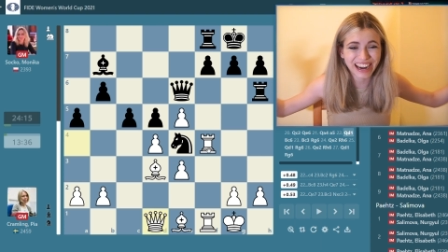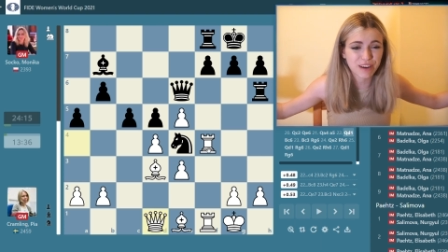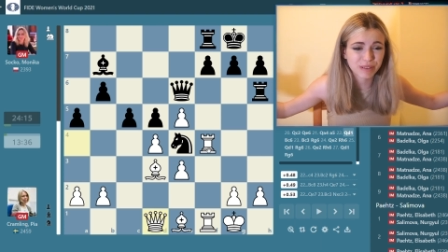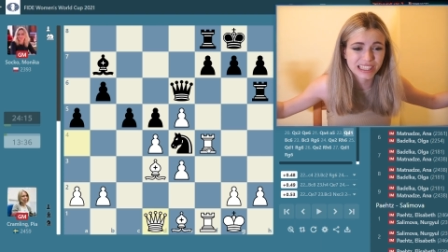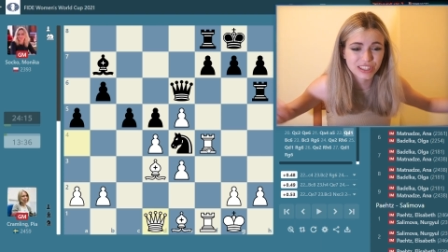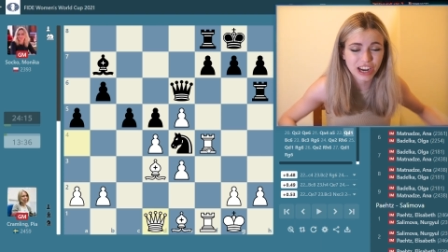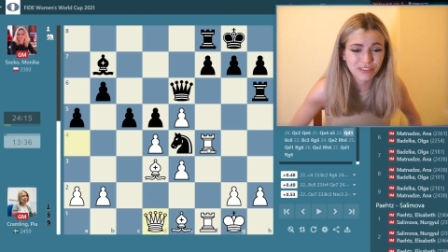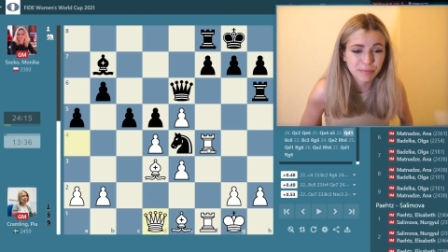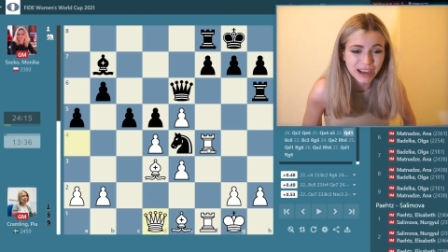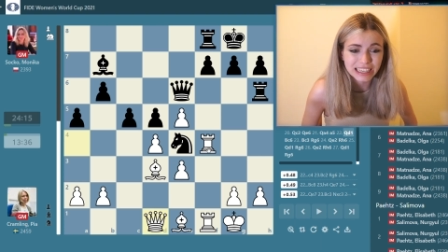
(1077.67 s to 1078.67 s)
It happens to
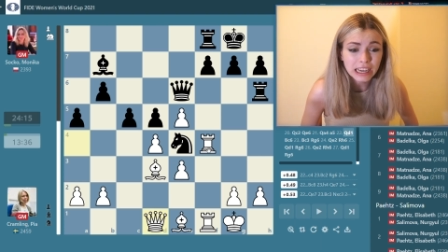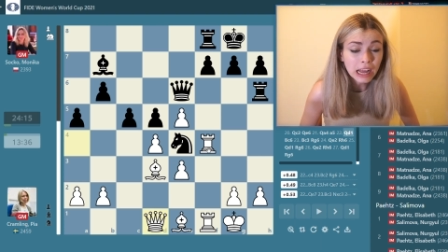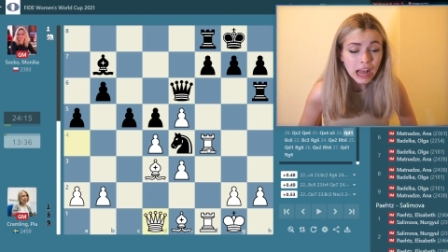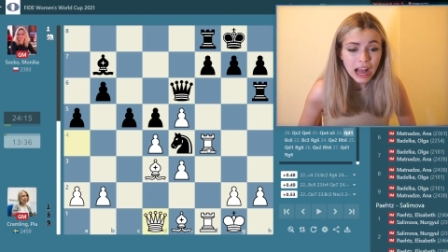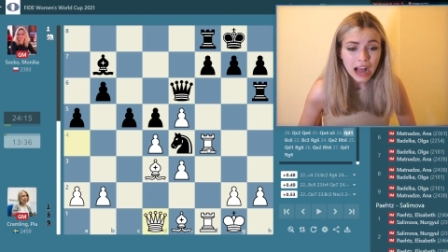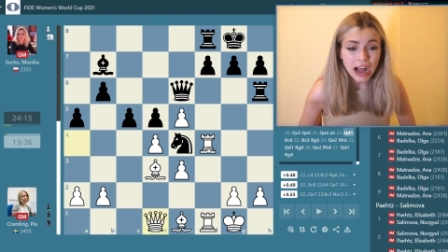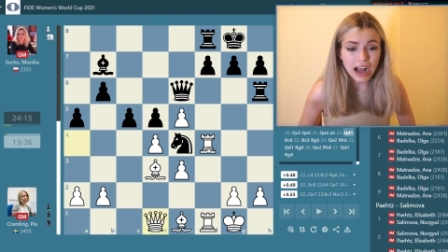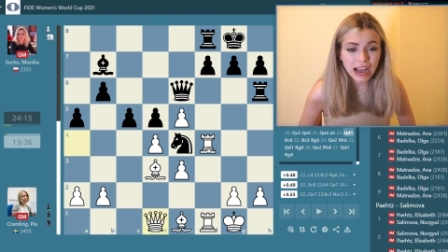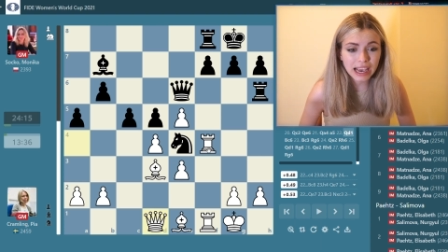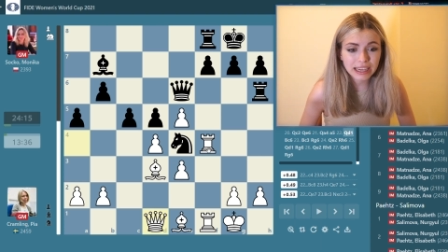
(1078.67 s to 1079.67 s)
everybody.
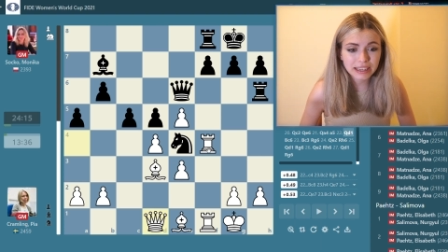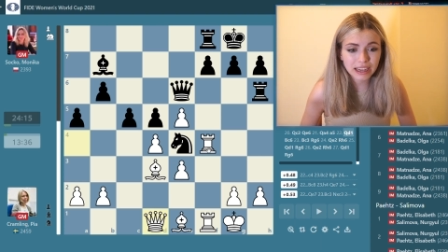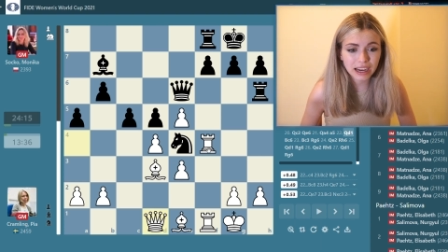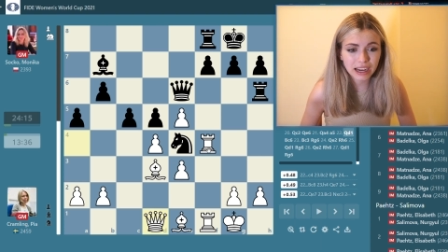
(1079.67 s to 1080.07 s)
And